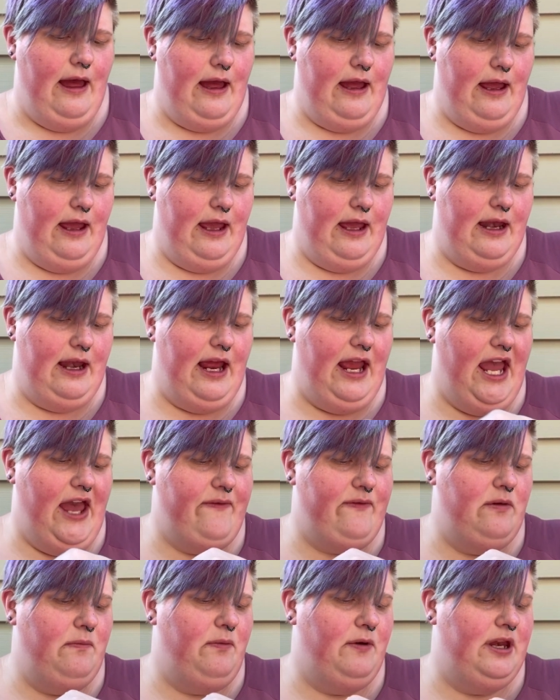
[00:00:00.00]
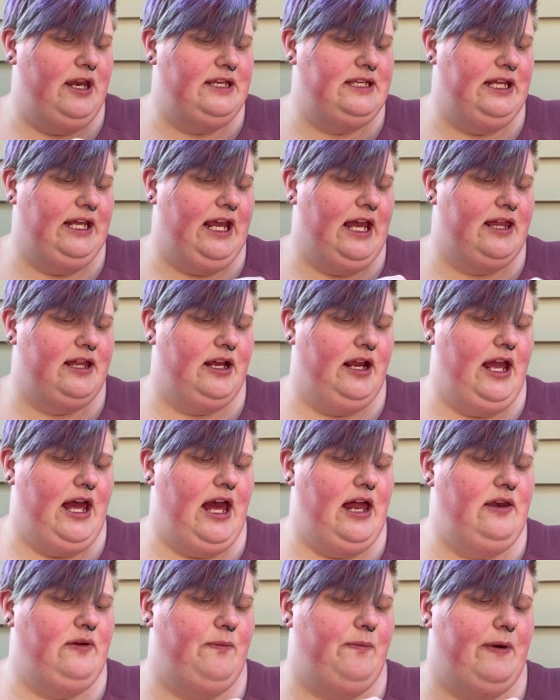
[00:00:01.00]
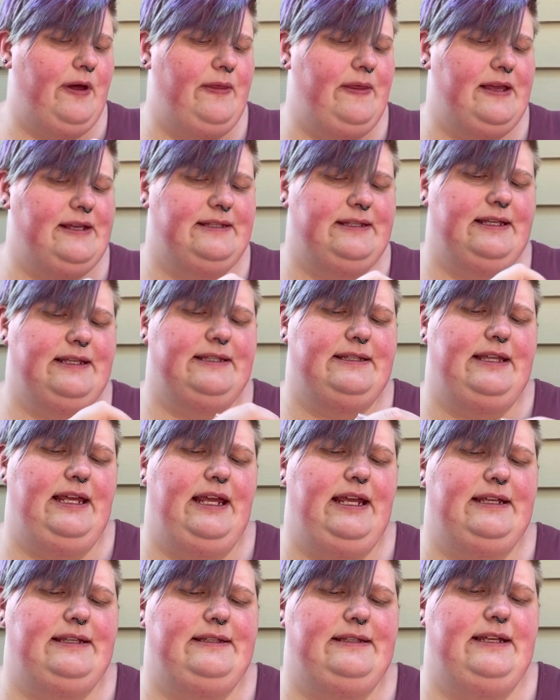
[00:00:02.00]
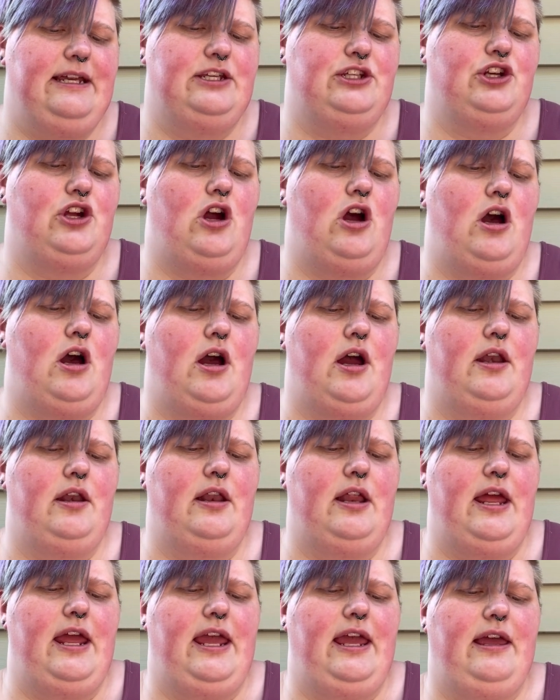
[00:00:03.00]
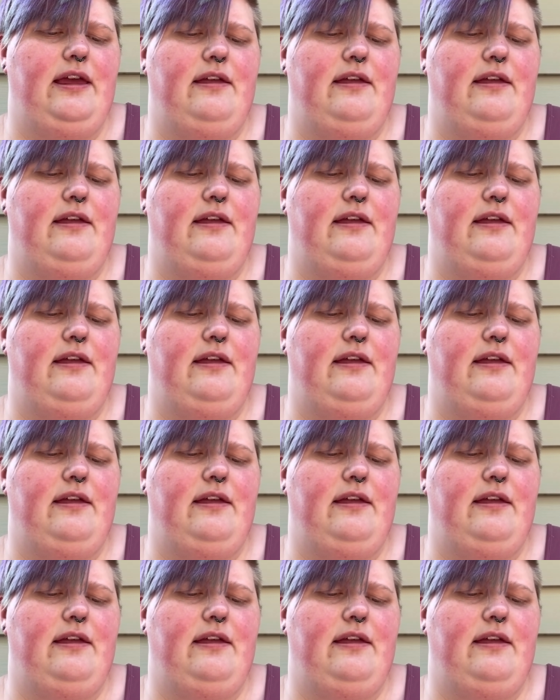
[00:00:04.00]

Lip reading: And I haven't put it together yet, but this is the StitchCon like